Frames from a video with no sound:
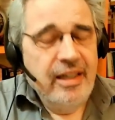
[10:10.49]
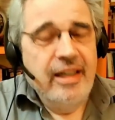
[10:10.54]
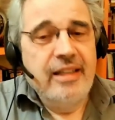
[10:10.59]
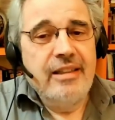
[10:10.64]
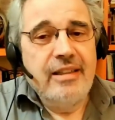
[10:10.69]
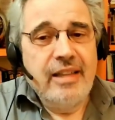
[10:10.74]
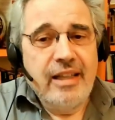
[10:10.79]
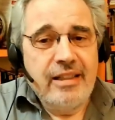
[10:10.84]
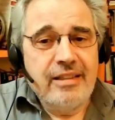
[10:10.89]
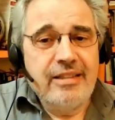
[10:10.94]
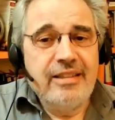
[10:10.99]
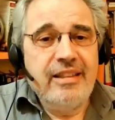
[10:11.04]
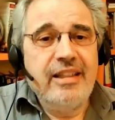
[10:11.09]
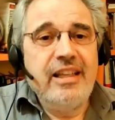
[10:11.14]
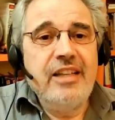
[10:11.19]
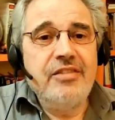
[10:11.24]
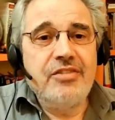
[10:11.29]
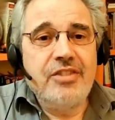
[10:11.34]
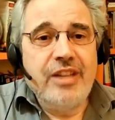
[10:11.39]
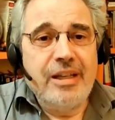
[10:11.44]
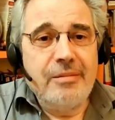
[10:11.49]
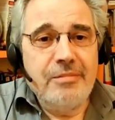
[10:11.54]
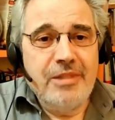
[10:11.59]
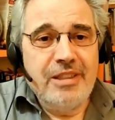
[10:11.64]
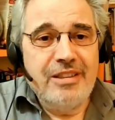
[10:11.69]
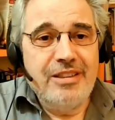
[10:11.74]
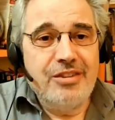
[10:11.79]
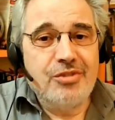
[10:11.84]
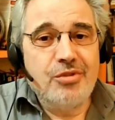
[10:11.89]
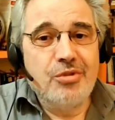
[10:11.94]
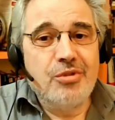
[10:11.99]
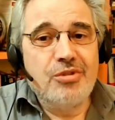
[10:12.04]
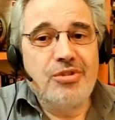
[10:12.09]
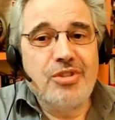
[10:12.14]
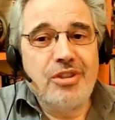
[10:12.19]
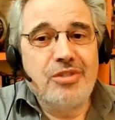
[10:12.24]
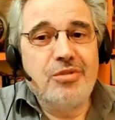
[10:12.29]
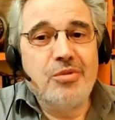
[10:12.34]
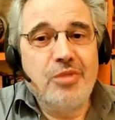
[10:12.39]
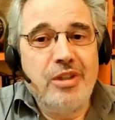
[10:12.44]
and that gives them the
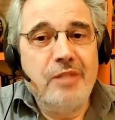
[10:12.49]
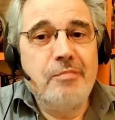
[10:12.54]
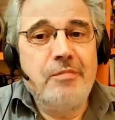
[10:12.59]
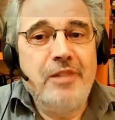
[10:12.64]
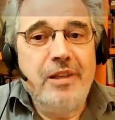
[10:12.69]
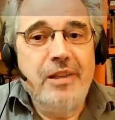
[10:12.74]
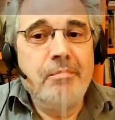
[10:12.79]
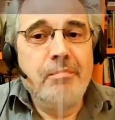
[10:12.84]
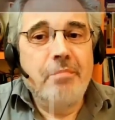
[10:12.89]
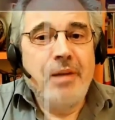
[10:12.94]
resources to keep the